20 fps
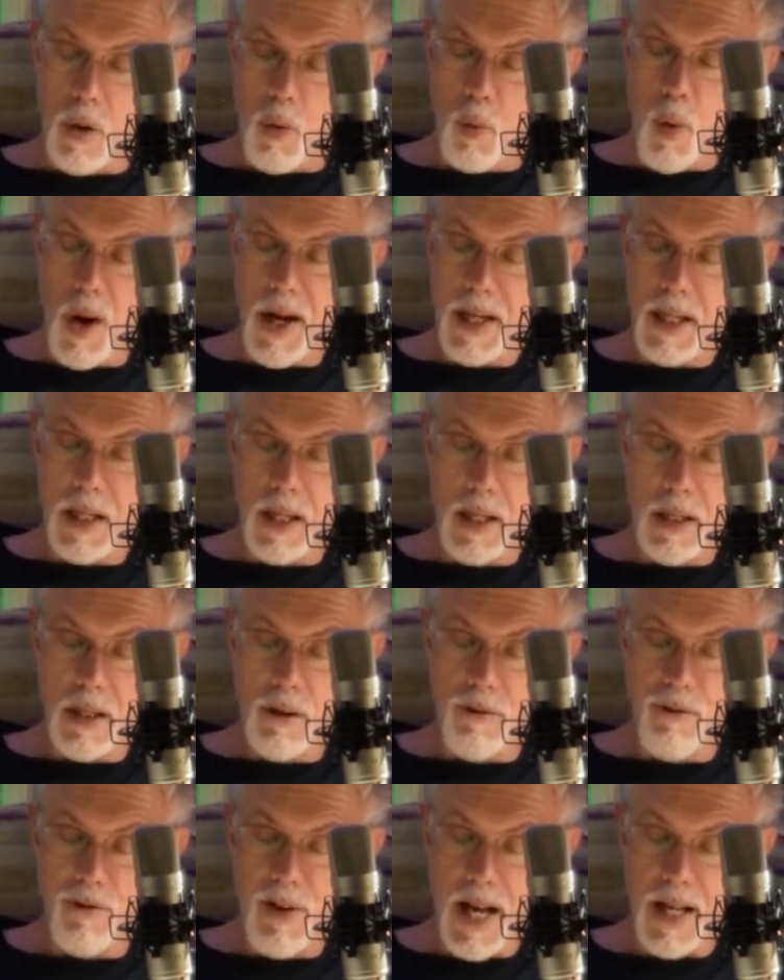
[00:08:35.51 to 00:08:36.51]
while he
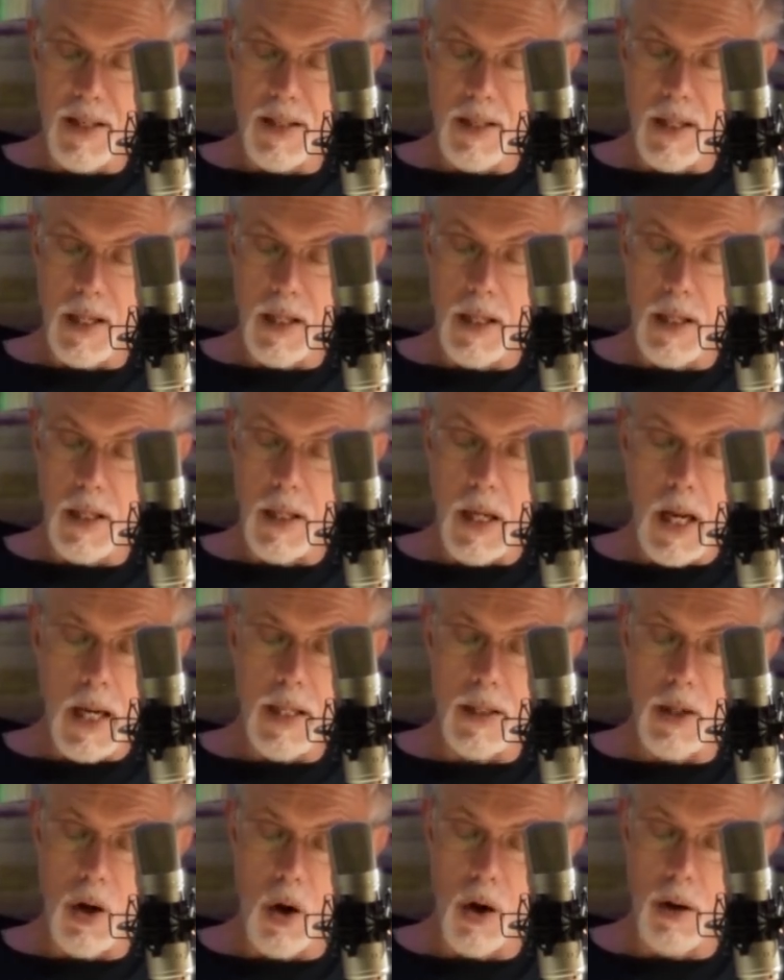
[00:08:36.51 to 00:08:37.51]
listened fascinated and
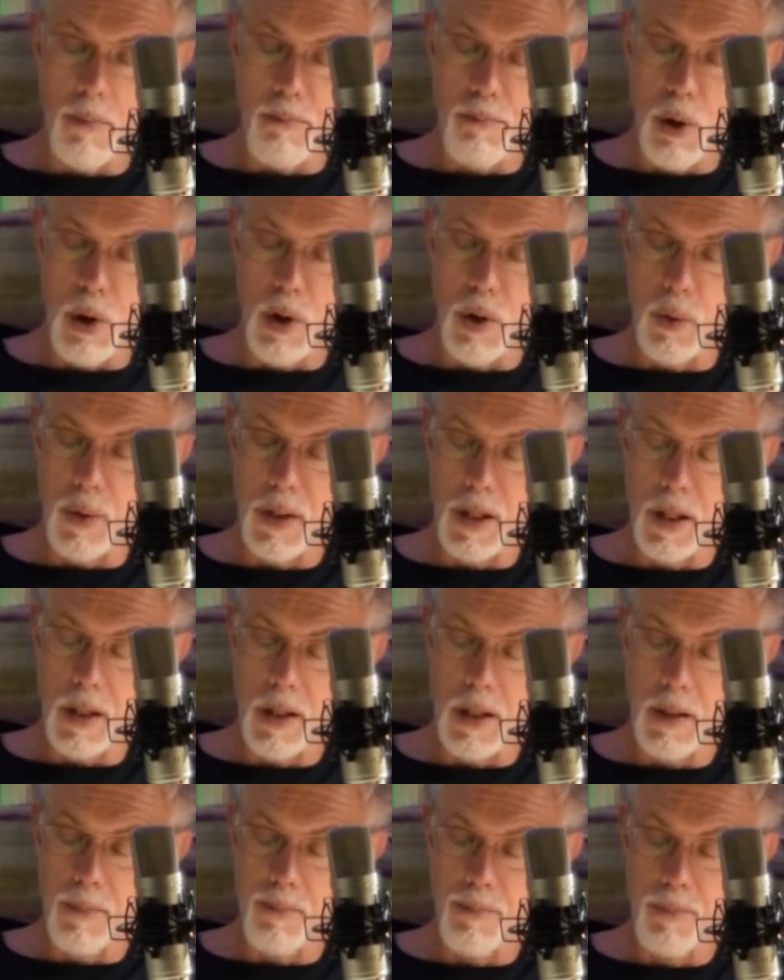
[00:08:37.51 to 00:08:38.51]
his heart burned within
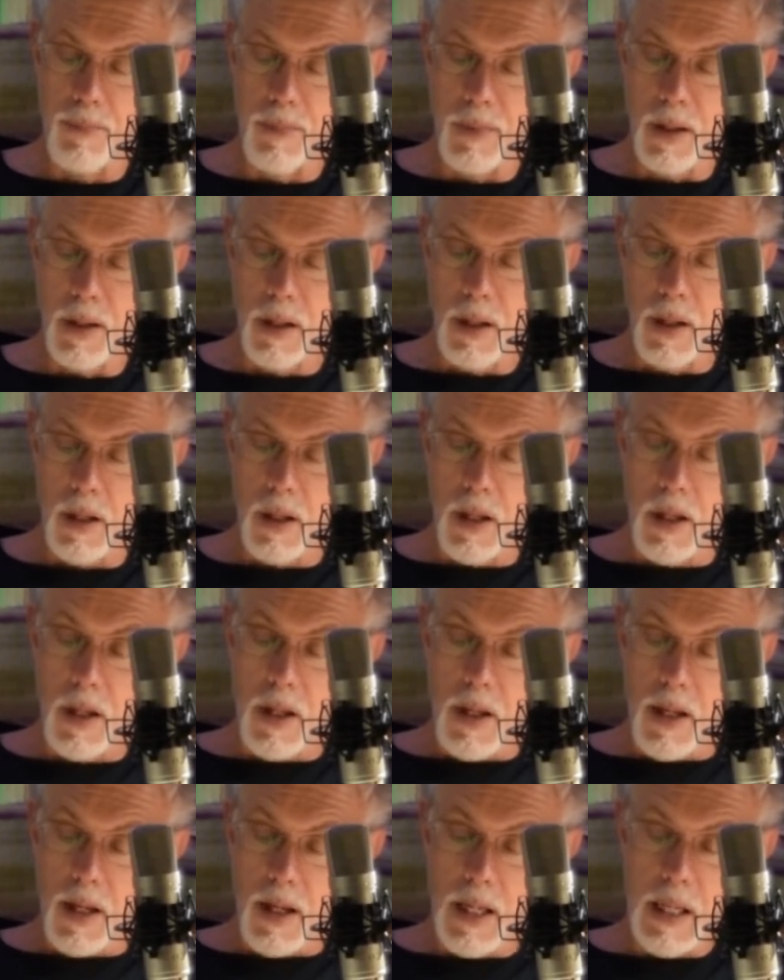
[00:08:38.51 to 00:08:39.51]
him.
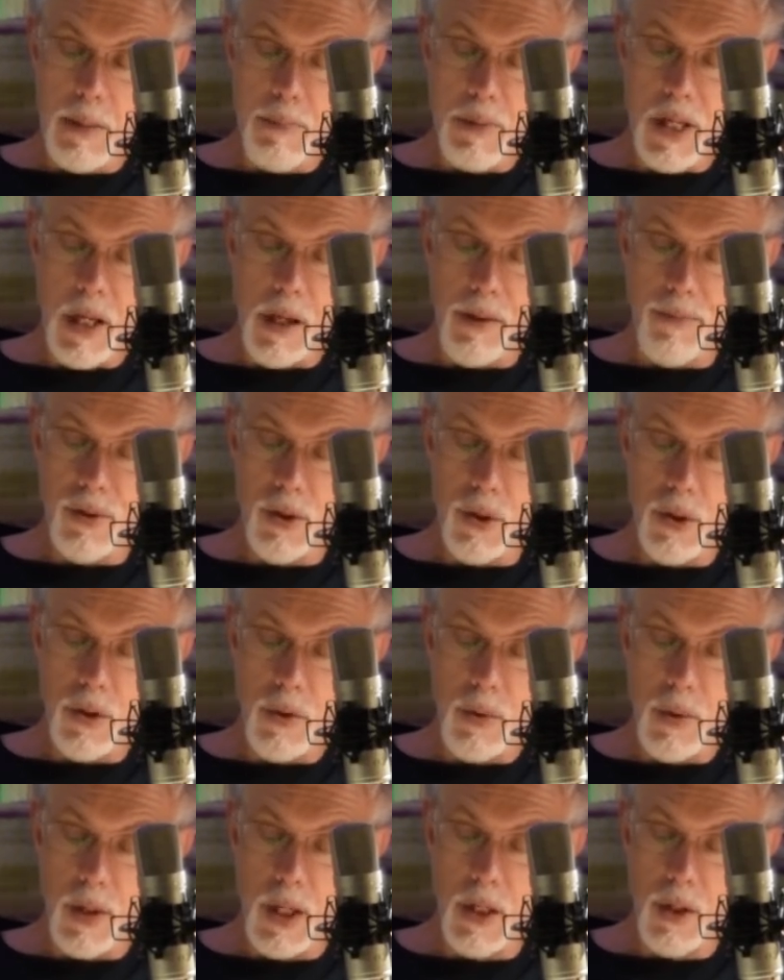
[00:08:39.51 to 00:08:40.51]
In himself,
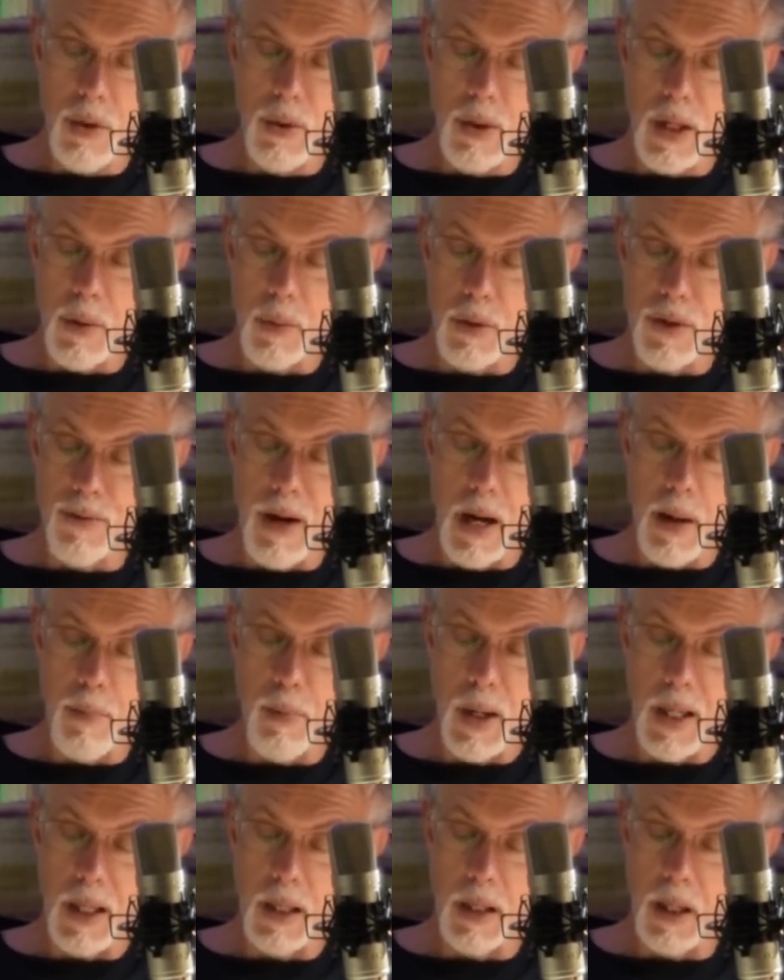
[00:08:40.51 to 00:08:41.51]
too, he knew that it was
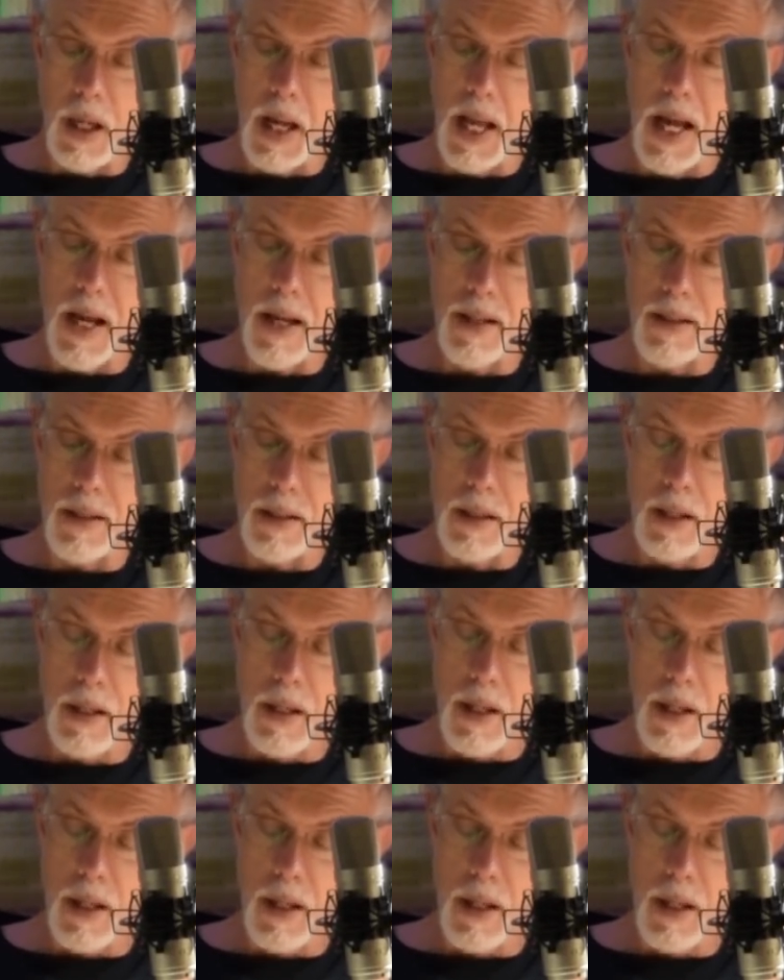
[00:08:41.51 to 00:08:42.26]
vibrating at last,